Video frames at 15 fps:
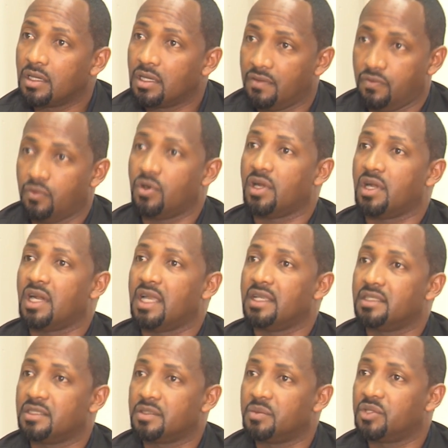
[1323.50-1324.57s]
If war
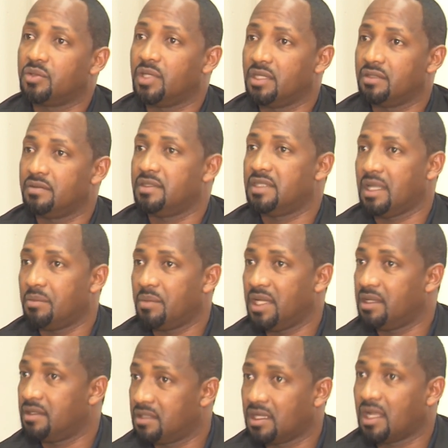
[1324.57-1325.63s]
arises between them
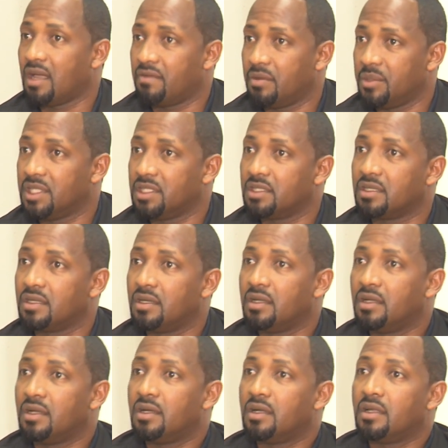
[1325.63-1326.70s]
and the government,
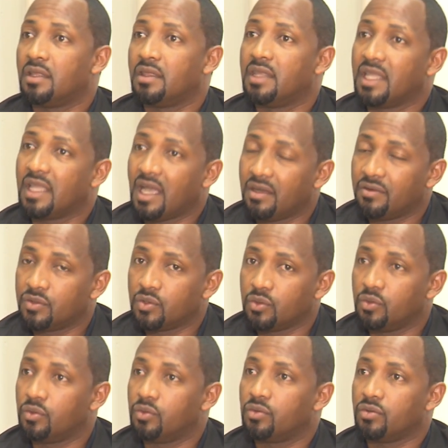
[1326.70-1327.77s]
they have to
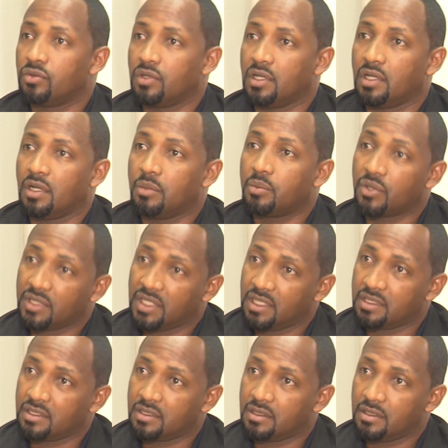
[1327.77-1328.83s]

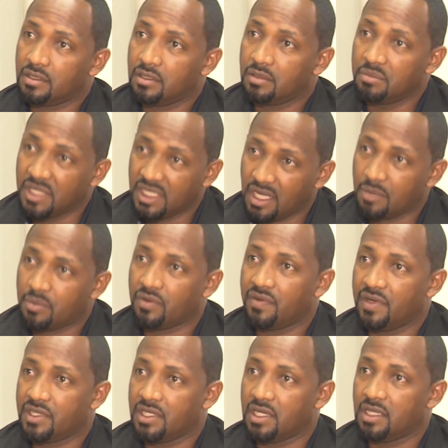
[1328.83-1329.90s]
protect media
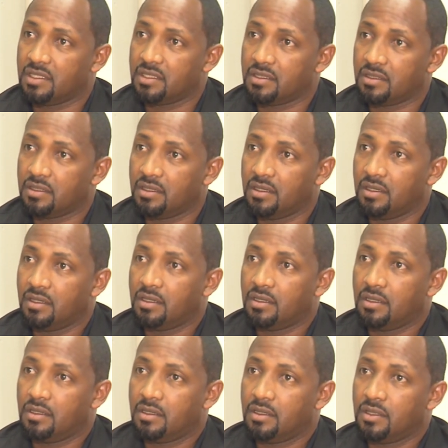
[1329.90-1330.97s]
professionals
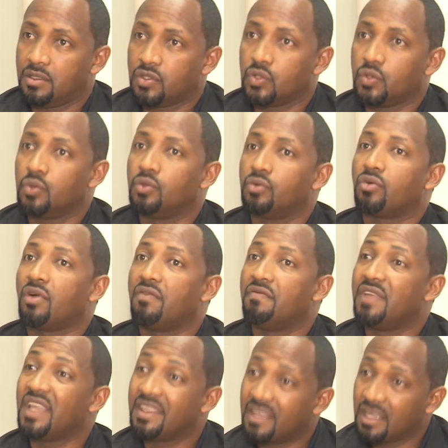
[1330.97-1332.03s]
to
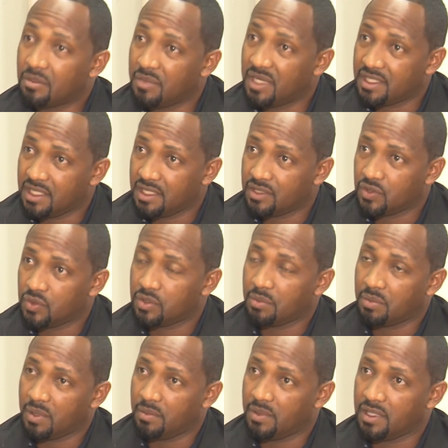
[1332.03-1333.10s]
convey their message to the
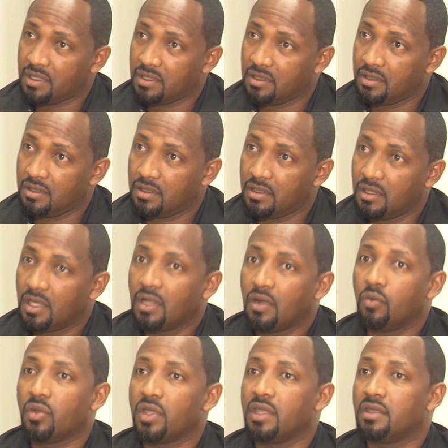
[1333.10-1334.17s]
public.
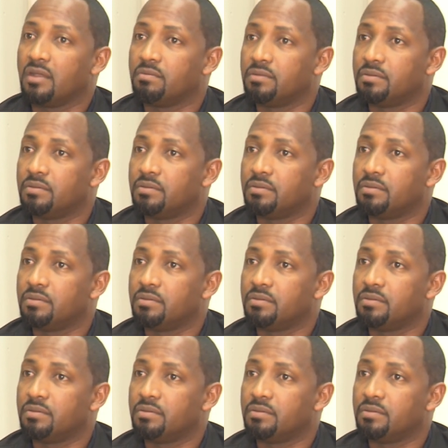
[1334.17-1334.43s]
We,